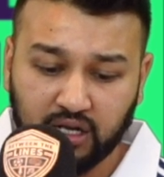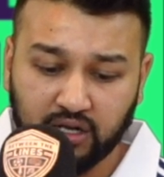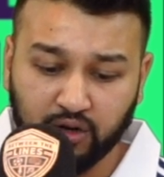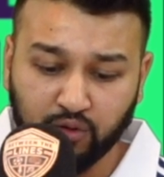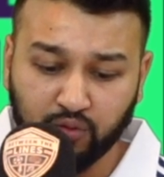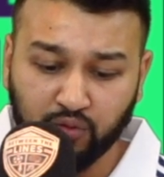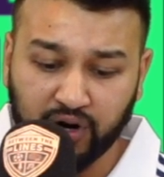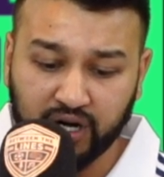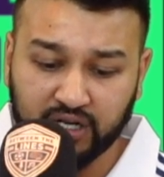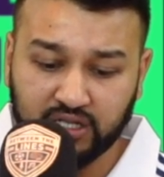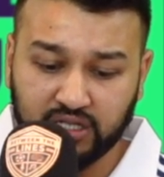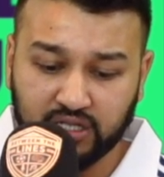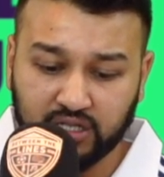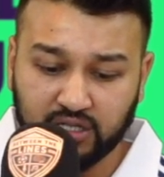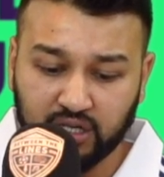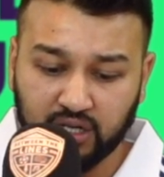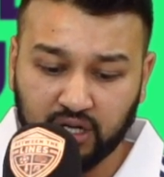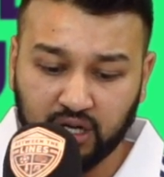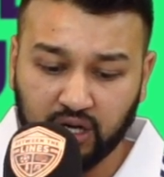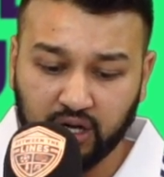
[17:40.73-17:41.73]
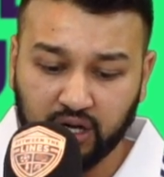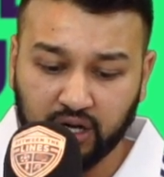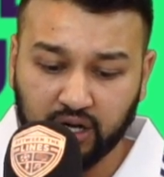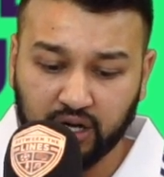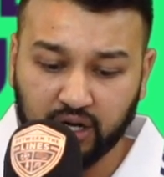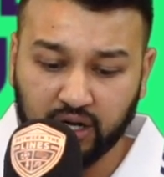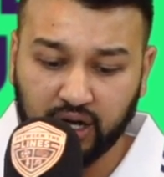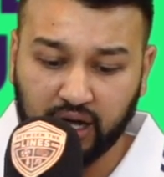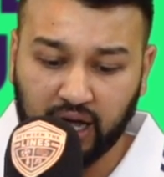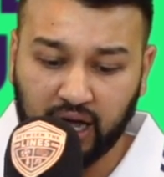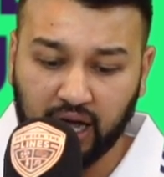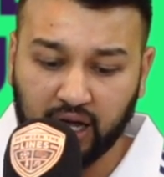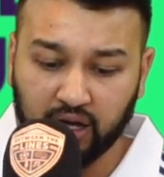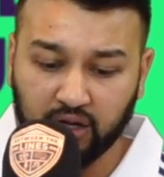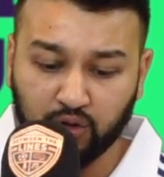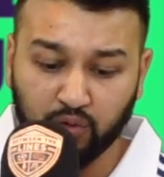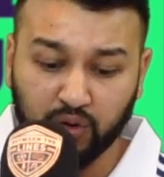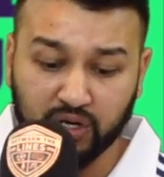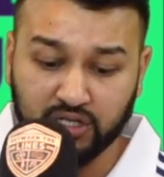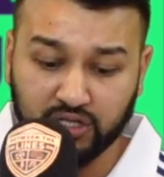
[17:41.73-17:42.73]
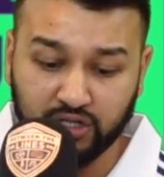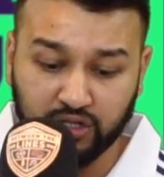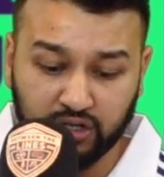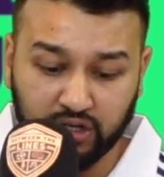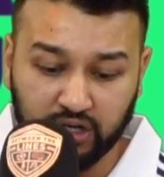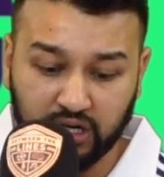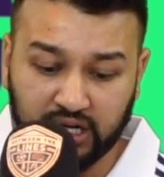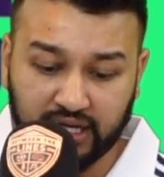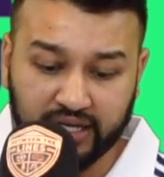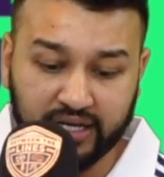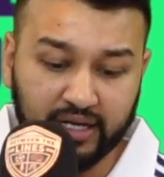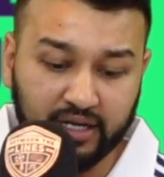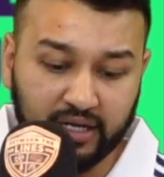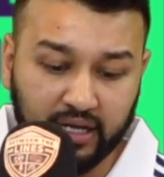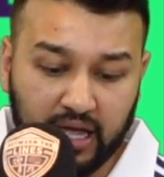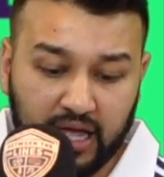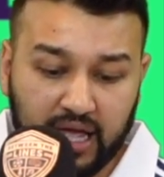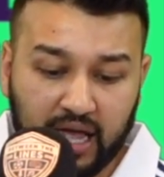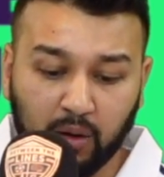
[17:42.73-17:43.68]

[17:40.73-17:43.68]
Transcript: the rest of the league,